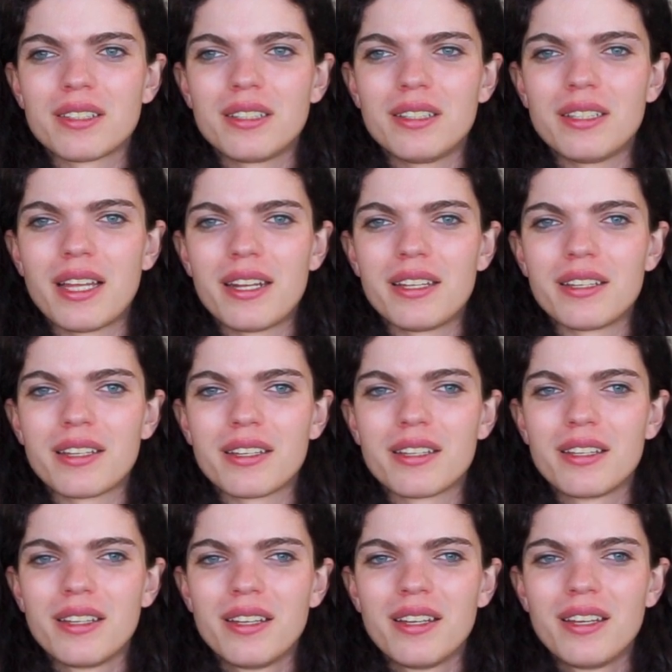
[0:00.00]
letting
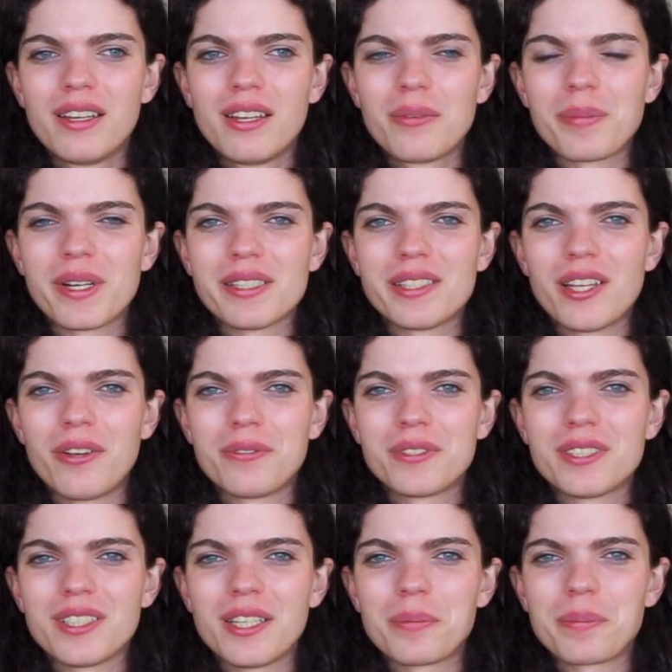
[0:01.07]
myself
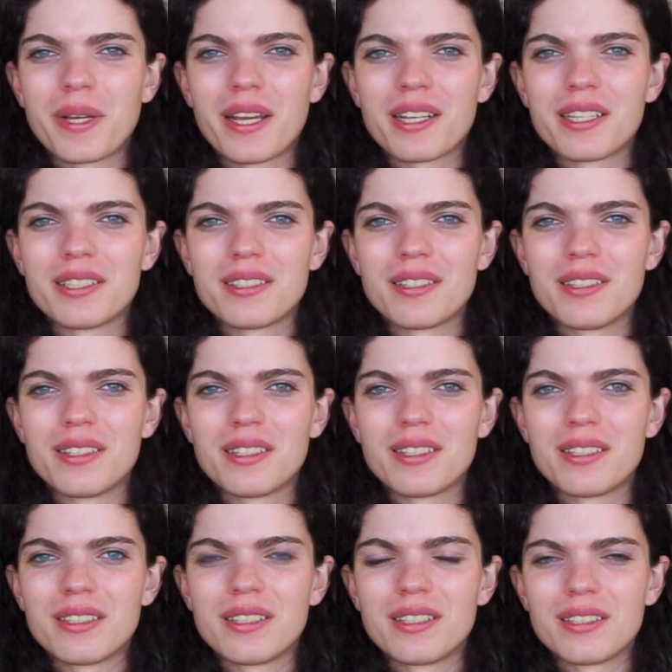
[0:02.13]
slip back into
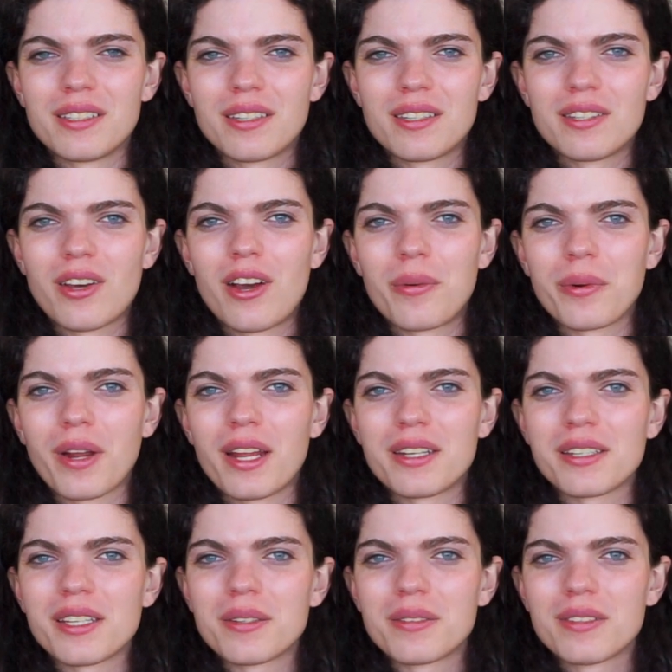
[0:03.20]
the thought where I
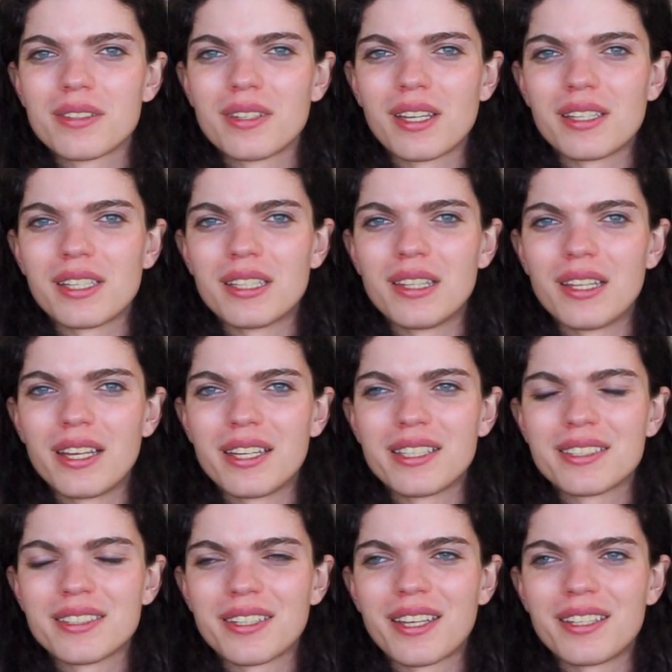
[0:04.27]
need
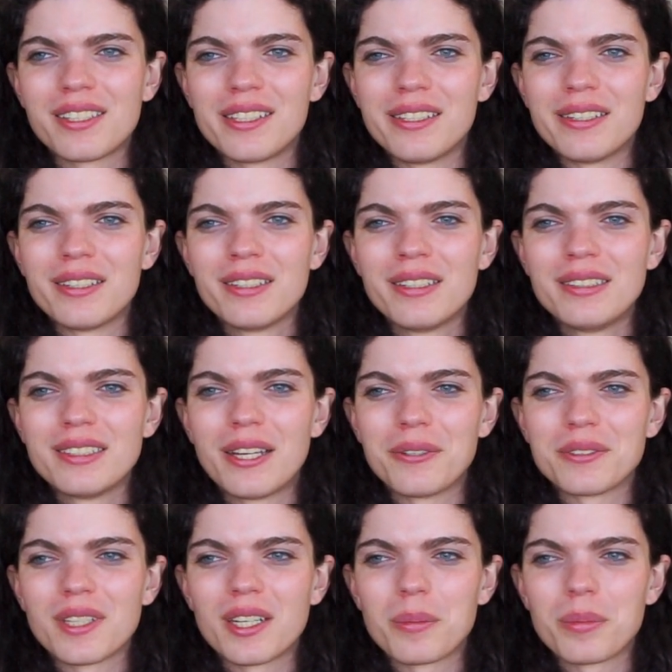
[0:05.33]
likes and I need
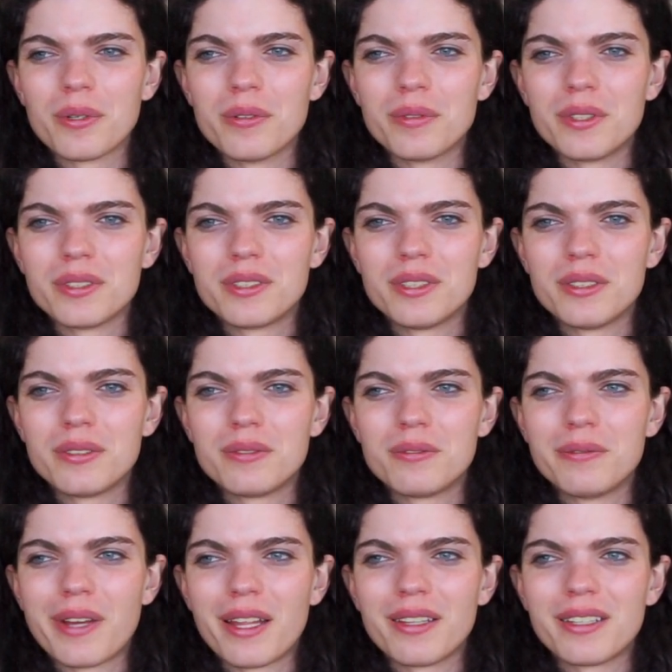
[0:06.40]
outside approval to
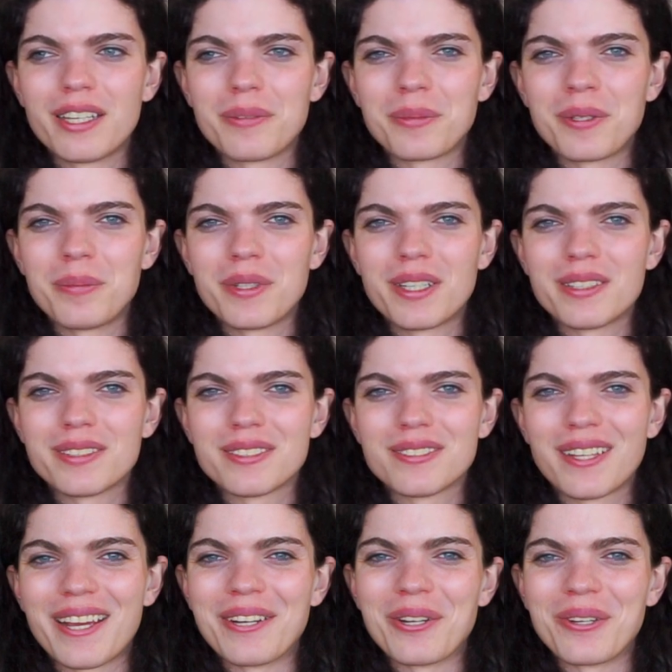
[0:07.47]
validate me, because
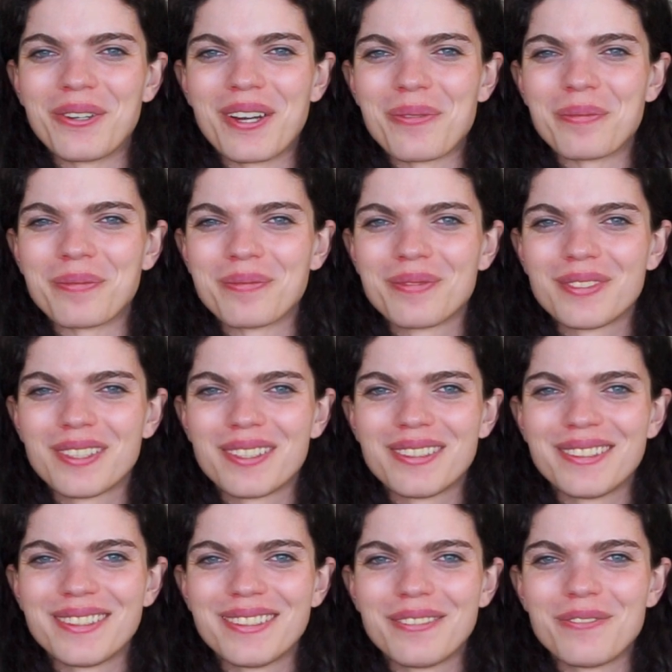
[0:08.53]
I know I'm
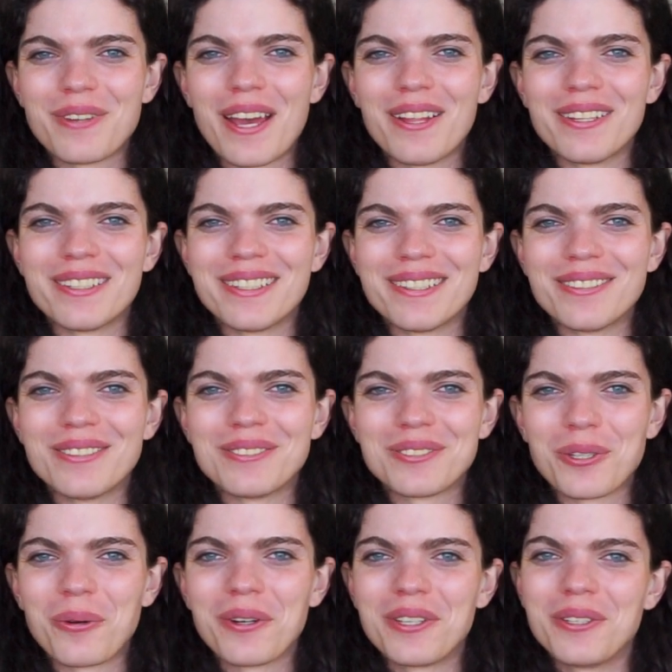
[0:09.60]
valid and
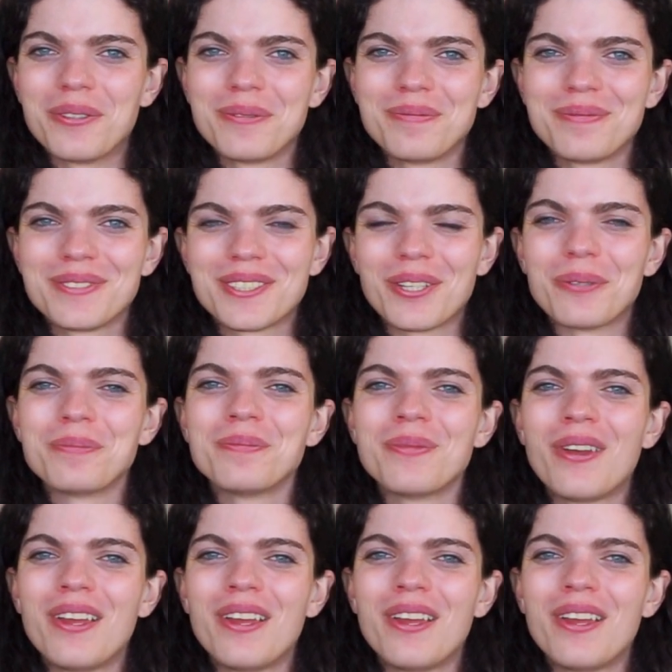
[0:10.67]
so are you. So